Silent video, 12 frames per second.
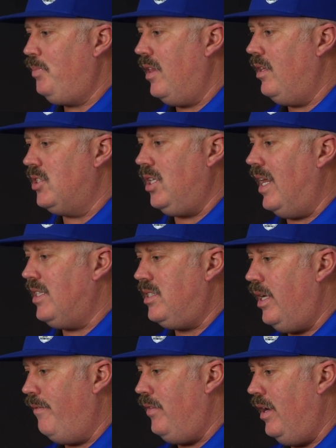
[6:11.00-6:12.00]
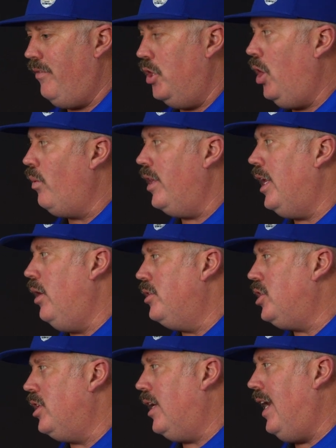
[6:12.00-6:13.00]
There's a lot of stuff that if you don't really know
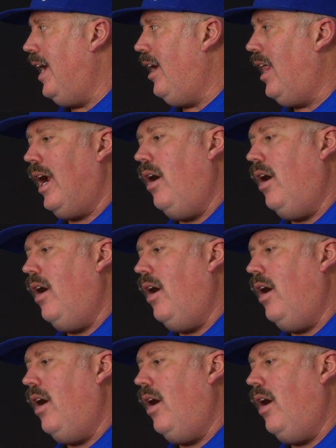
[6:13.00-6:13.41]
what you're looking at, you're like,